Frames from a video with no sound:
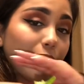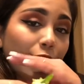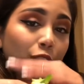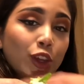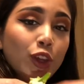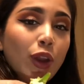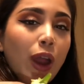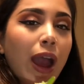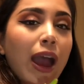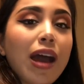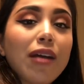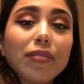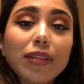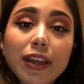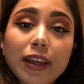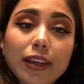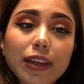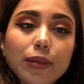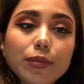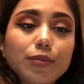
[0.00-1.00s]
You know, I have the
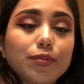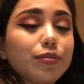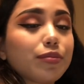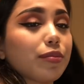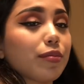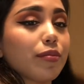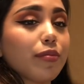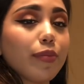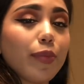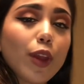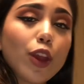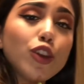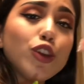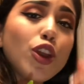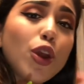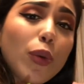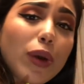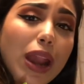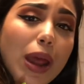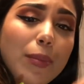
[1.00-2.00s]
hiccups. You
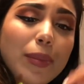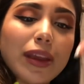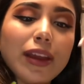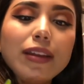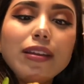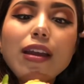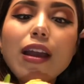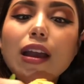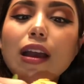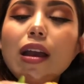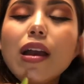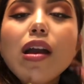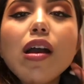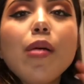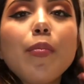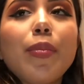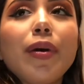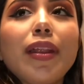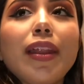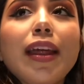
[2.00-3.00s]
know what I mean?
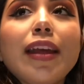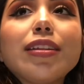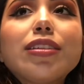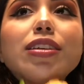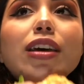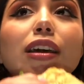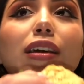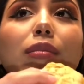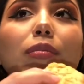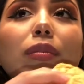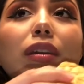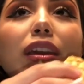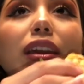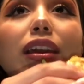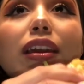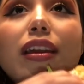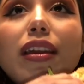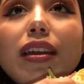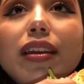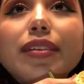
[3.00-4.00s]
But it took
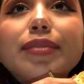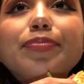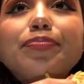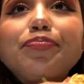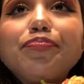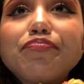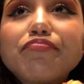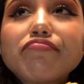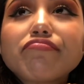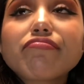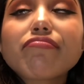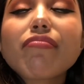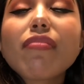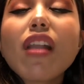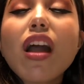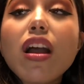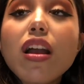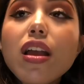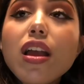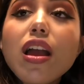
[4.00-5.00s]
me,
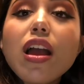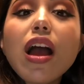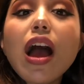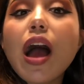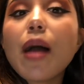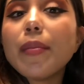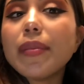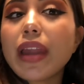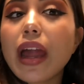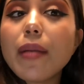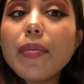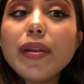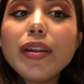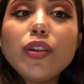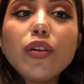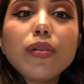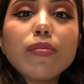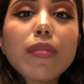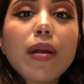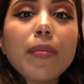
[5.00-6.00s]
I mean, I've been
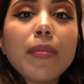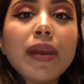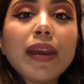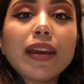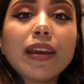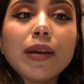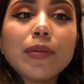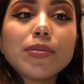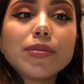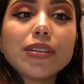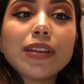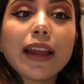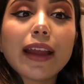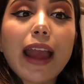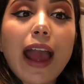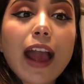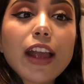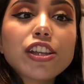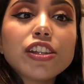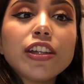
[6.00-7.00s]
doing my makeups, like
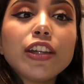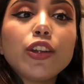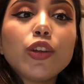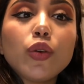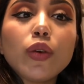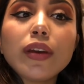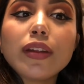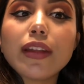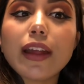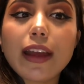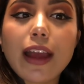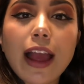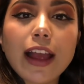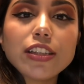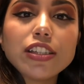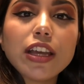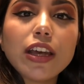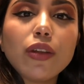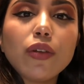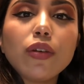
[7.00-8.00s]
actually doing like
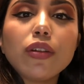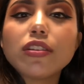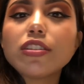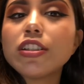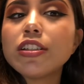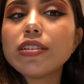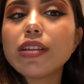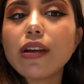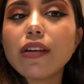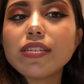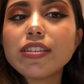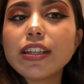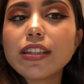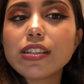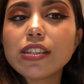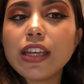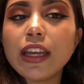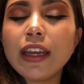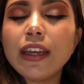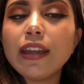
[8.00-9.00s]
eyeshadow since I was
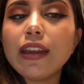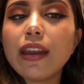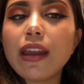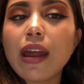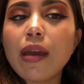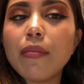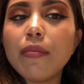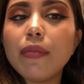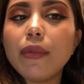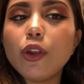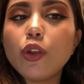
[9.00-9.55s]
16 and I'm